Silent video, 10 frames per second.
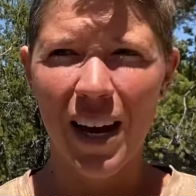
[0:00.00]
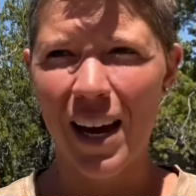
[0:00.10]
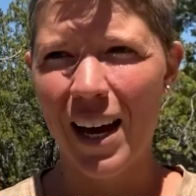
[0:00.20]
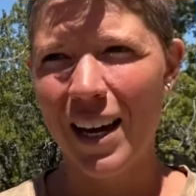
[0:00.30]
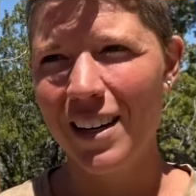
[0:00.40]

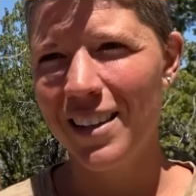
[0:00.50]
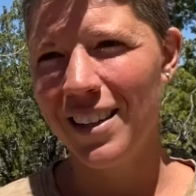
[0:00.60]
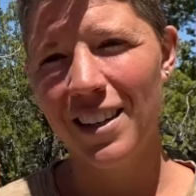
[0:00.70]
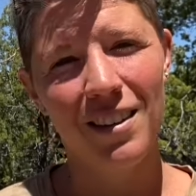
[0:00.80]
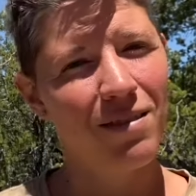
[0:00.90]
And
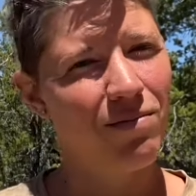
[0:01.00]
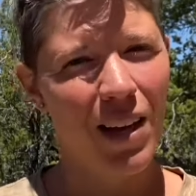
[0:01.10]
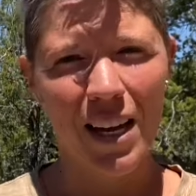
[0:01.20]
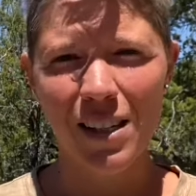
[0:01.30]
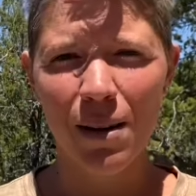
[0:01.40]

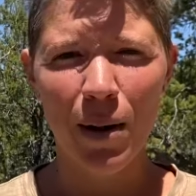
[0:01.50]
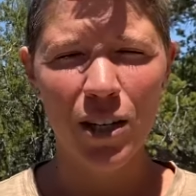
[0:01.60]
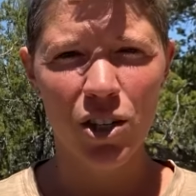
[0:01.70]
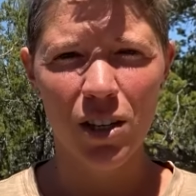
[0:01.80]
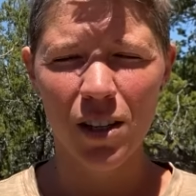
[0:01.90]
as I
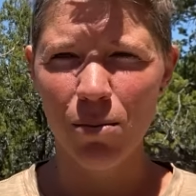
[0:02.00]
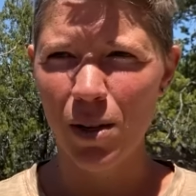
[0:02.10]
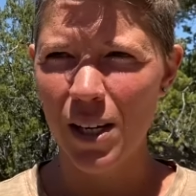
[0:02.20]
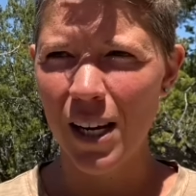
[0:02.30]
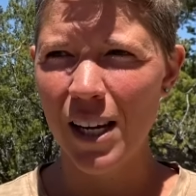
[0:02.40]
mentioned in the
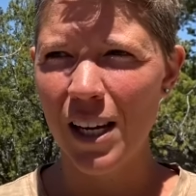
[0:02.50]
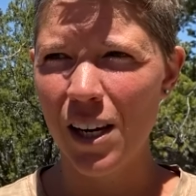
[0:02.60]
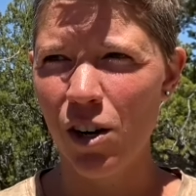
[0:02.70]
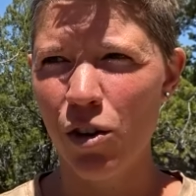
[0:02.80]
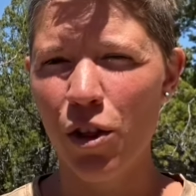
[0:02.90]
beginning
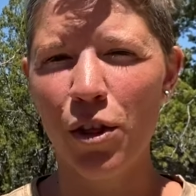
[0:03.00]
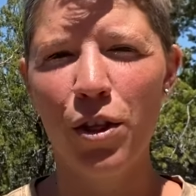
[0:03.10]
here,